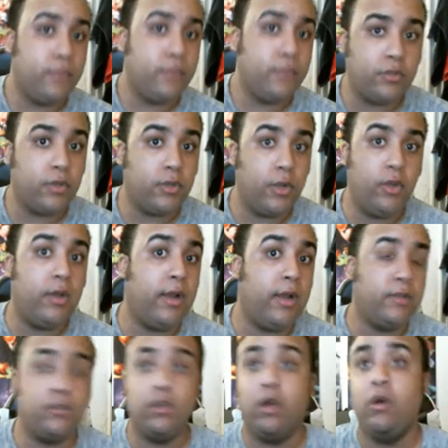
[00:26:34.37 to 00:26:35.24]
So there you
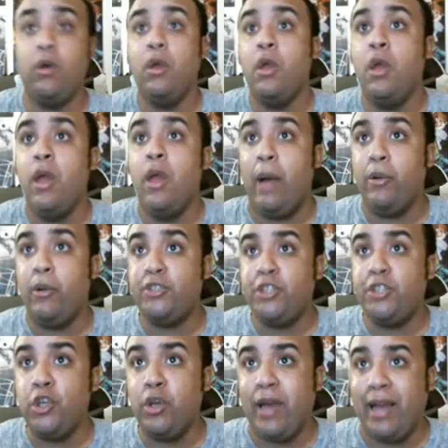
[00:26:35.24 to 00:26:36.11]
guys go. I will
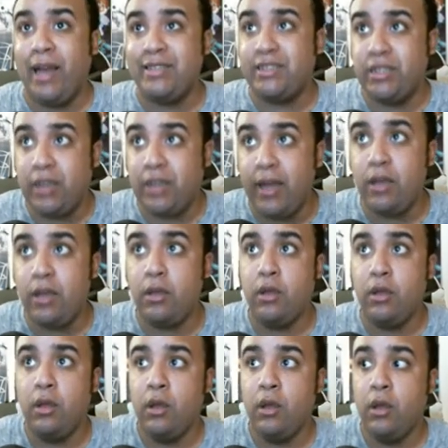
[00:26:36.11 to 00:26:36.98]
see you guys tonight
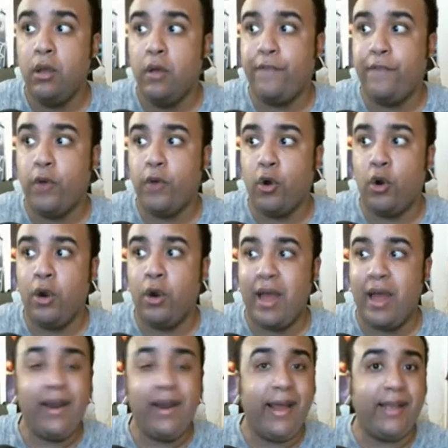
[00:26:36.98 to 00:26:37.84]
for
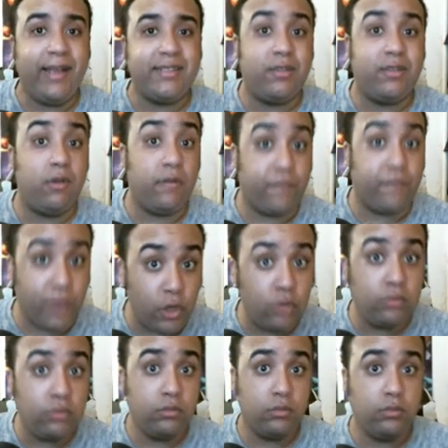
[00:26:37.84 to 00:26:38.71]
NXT
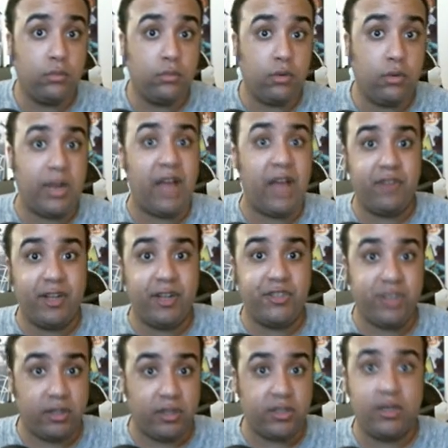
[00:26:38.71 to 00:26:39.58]
review. Live on the
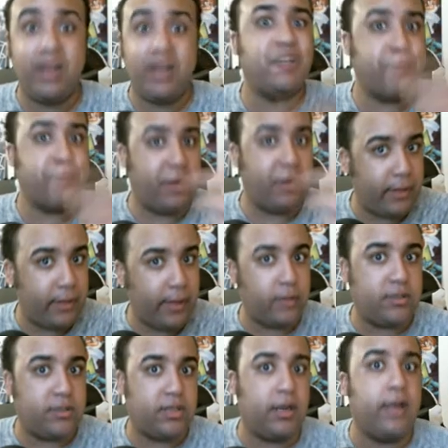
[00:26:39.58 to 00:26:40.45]
channel tonight. Expect
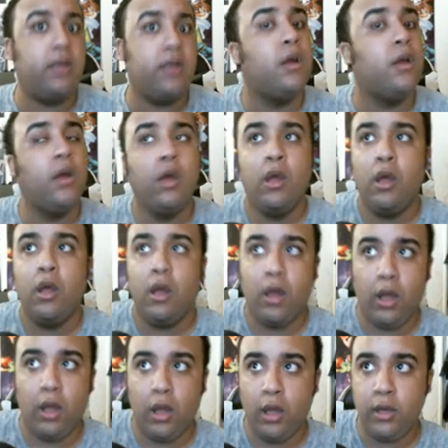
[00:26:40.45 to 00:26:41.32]
that tonight
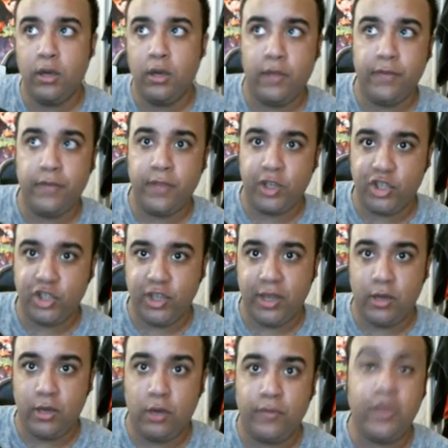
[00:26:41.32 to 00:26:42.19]
on the
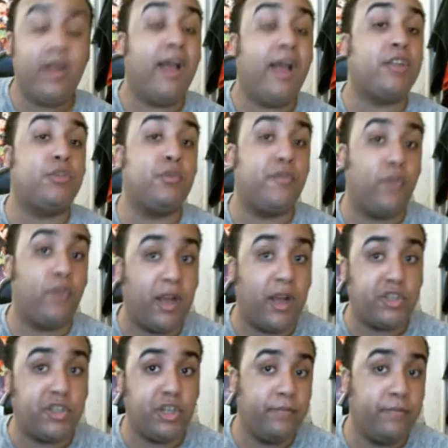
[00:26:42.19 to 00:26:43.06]
channel. Thank you guys so much for
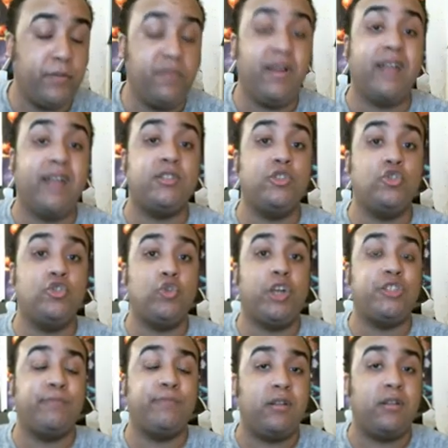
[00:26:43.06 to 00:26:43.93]
watching. If you guys enjoyed
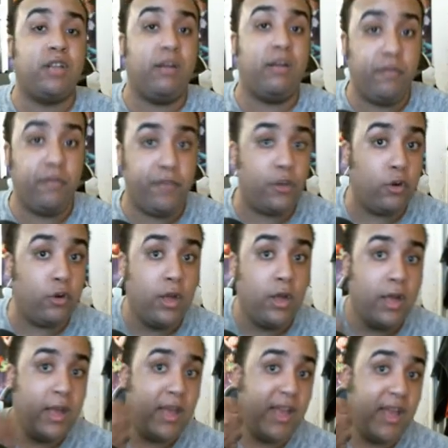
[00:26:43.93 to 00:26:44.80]
SmackDown review,
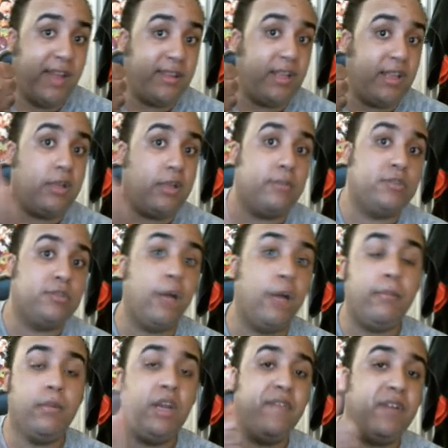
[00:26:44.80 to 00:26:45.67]
hit that thumbs
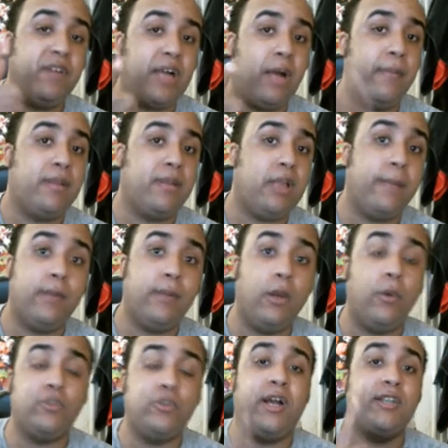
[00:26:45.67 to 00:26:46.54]
up. Leave a comment down below
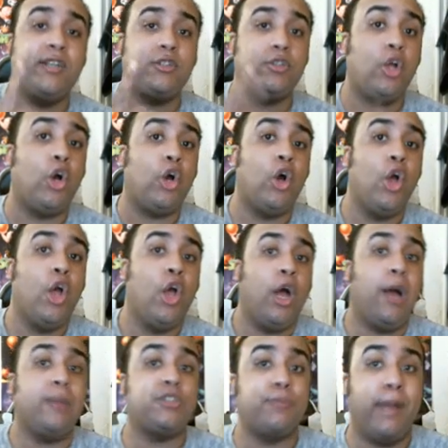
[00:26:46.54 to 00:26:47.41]
what you guys thought
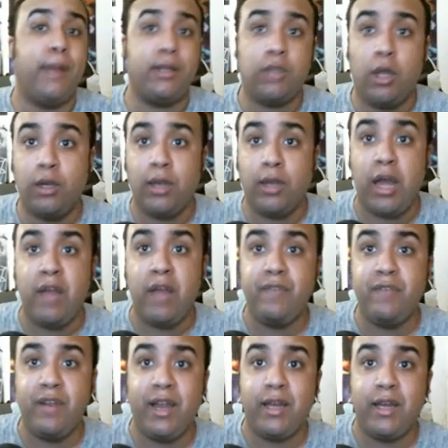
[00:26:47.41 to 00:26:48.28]
of SmackDown Live.
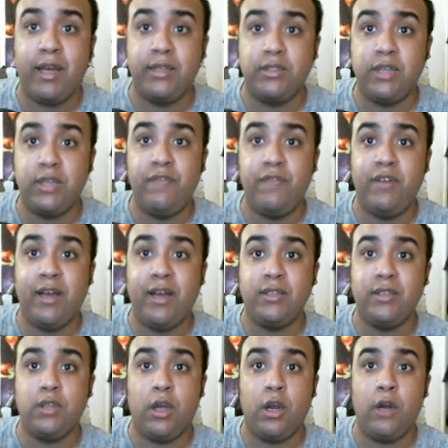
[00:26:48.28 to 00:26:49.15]
And like I said, if you
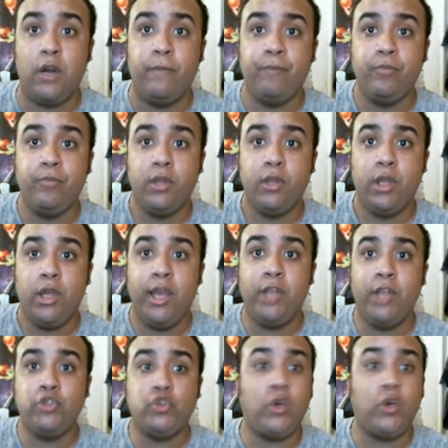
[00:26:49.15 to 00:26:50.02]
guys are
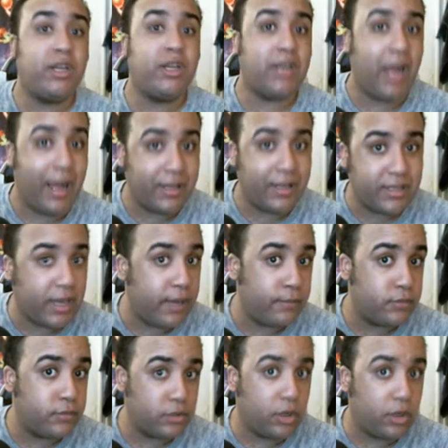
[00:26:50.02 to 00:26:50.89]
enjoying the content
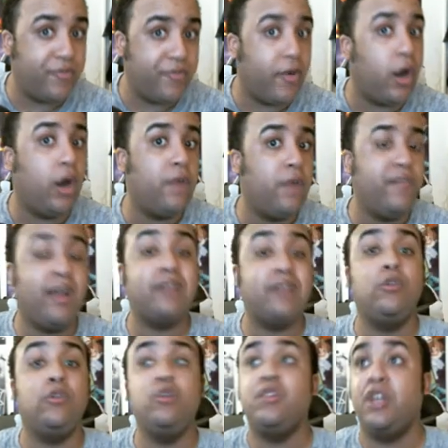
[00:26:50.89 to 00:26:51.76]
so far, if you guys are
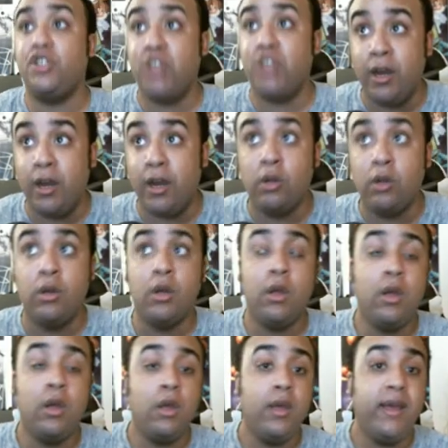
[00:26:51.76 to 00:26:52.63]
new to the channel,
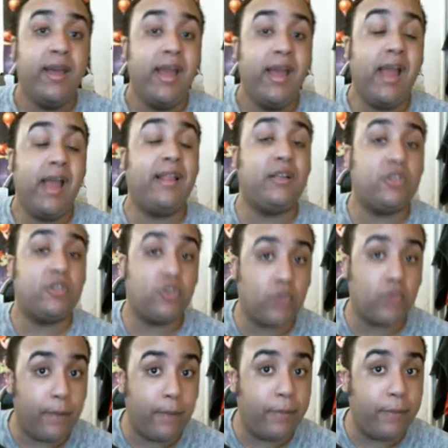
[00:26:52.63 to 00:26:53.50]
hit that
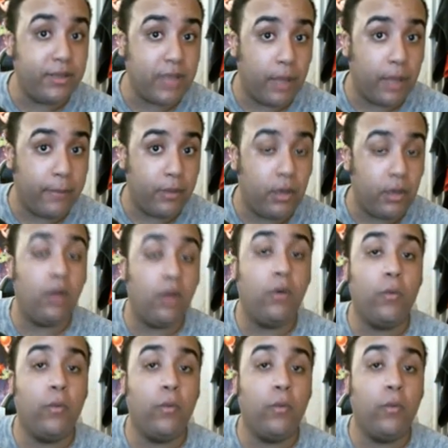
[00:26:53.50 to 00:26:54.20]
subscribe button down below.